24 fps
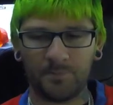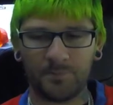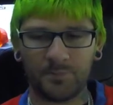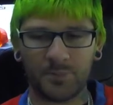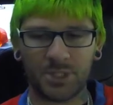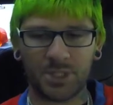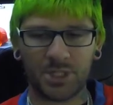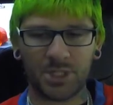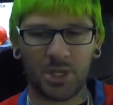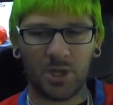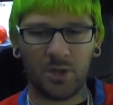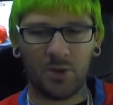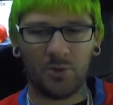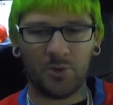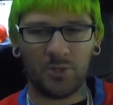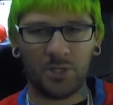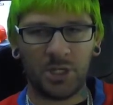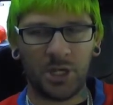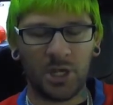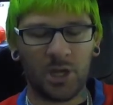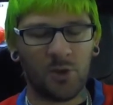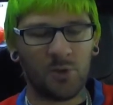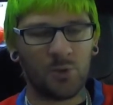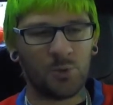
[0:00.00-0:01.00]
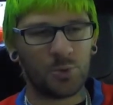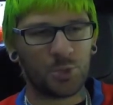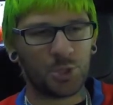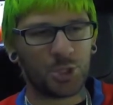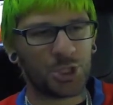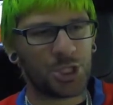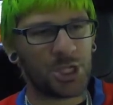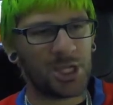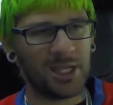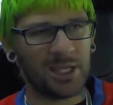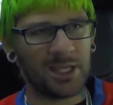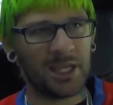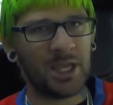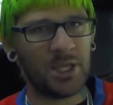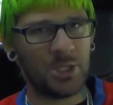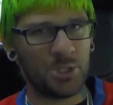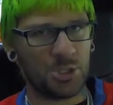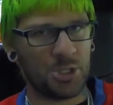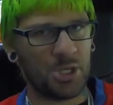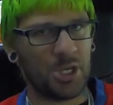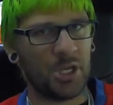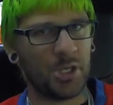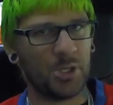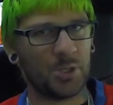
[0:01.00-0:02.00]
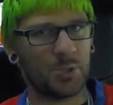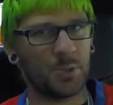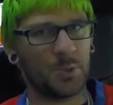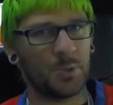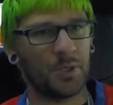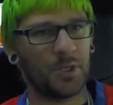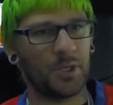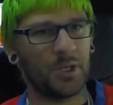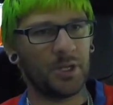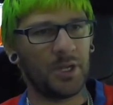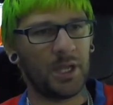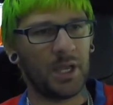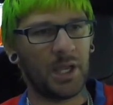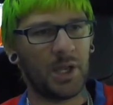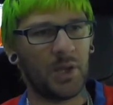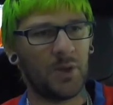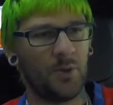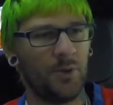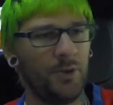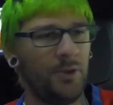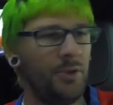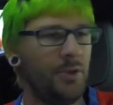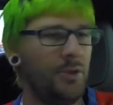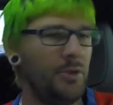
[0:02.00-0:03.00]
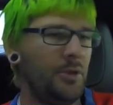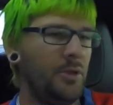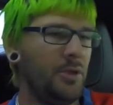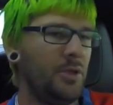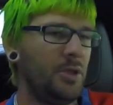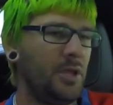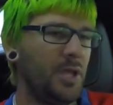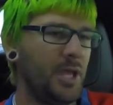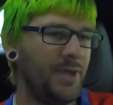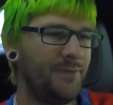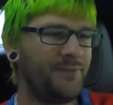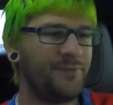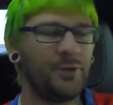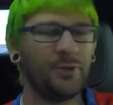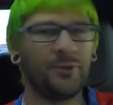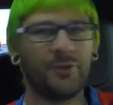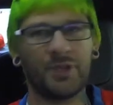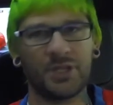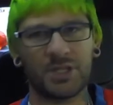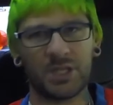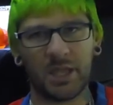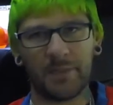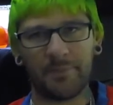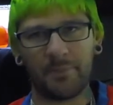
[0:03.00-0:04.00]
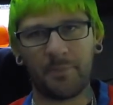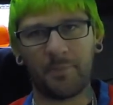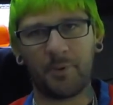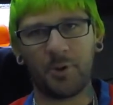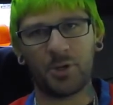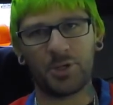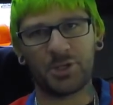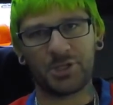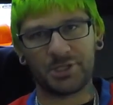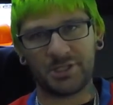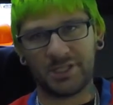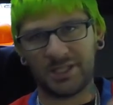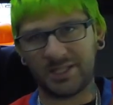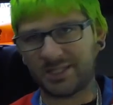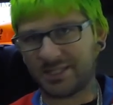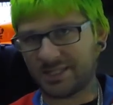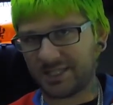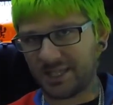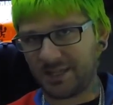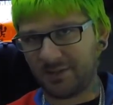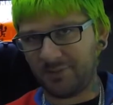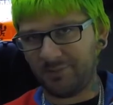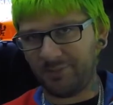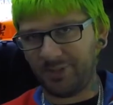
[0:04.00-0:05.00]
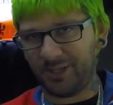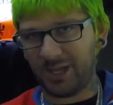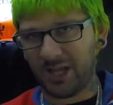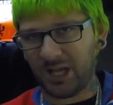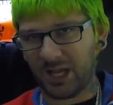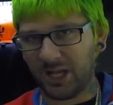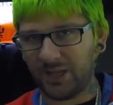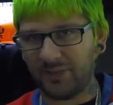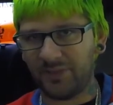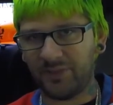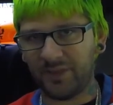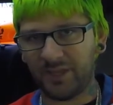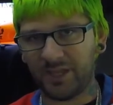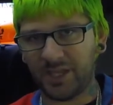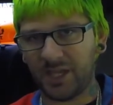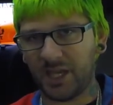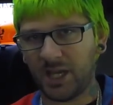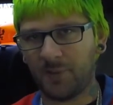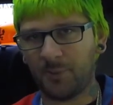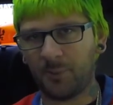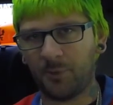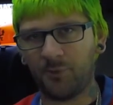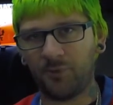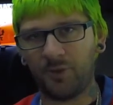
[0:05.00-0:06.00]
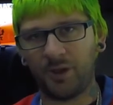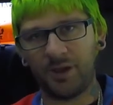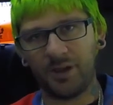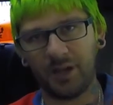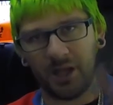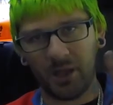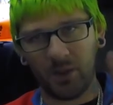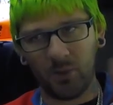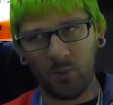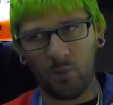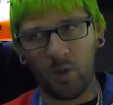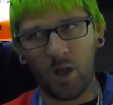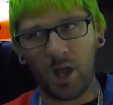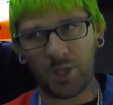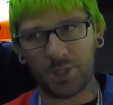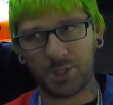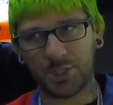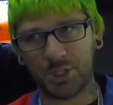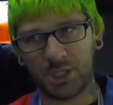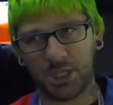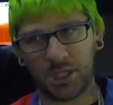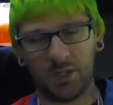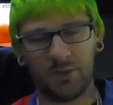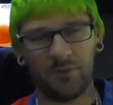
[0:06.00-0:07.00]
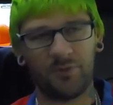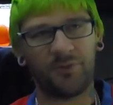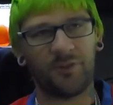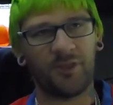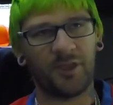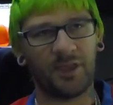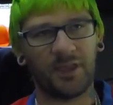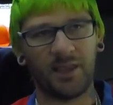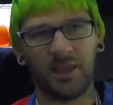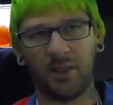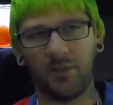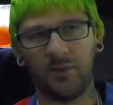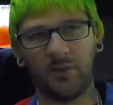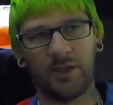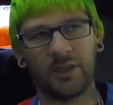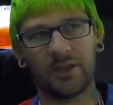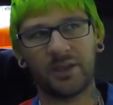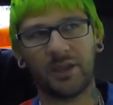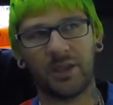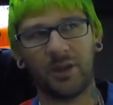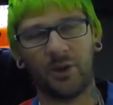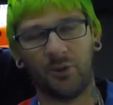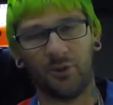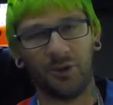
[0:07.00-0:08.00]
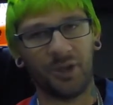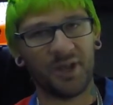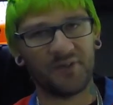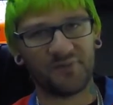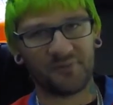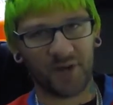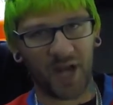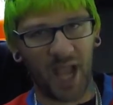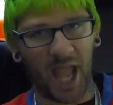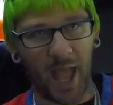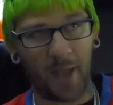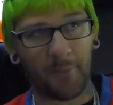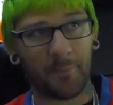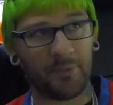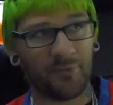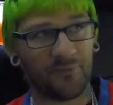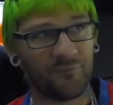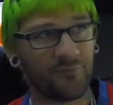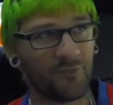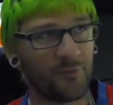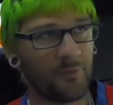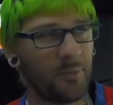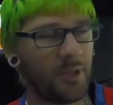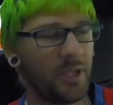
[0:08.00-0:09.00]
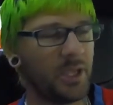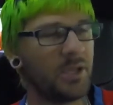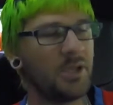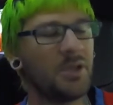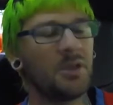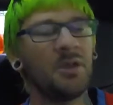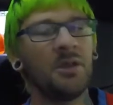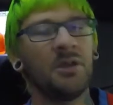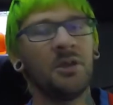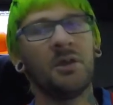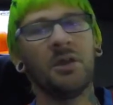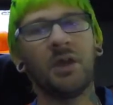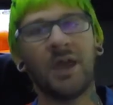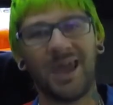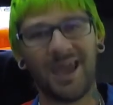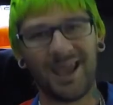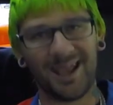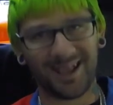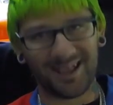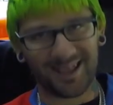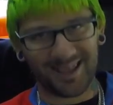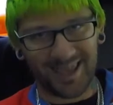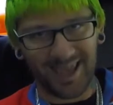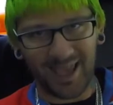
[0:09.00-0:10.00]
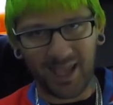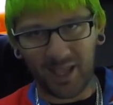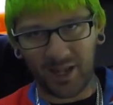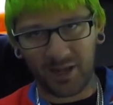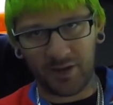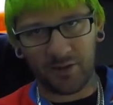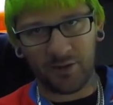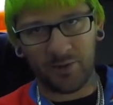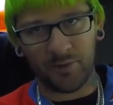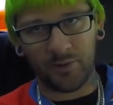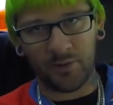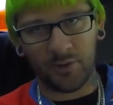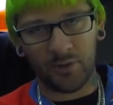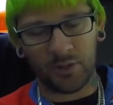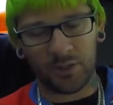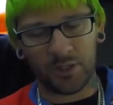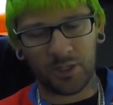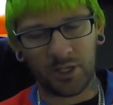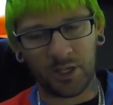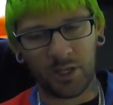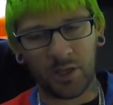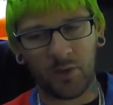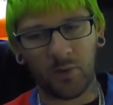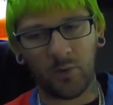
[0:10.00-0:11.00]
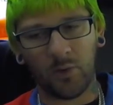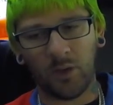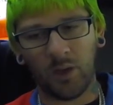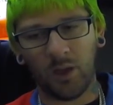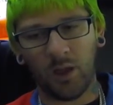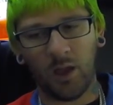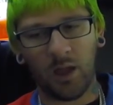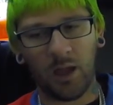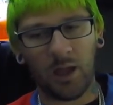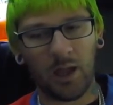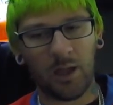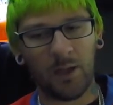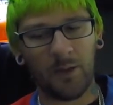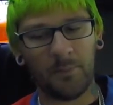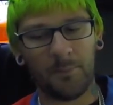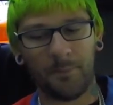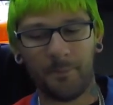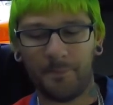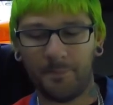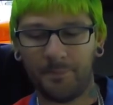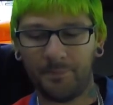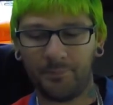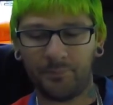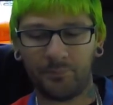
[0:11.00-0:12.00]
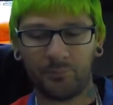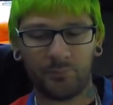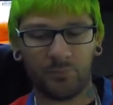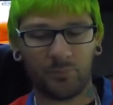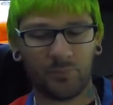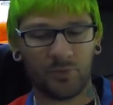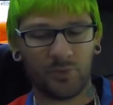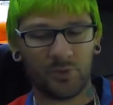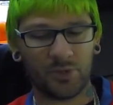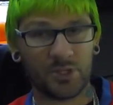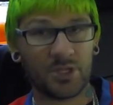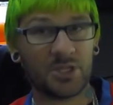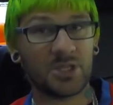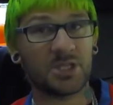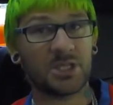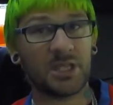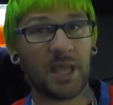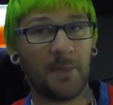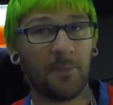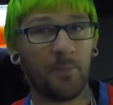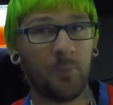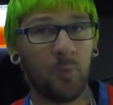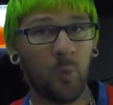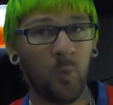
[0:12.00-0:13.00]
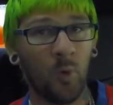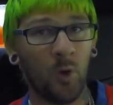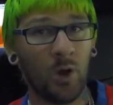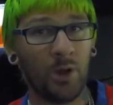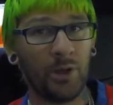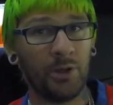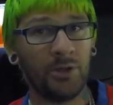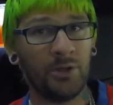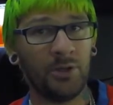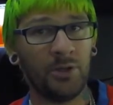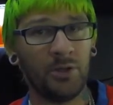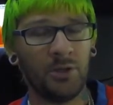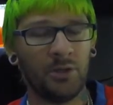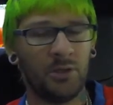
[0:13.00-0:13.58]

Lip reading: So, you know, shit can change for you. Now, if you're the type of person that's sitting behind the camera right now watching and thinking, like, it'll never happen for me, it can. You know, step 1,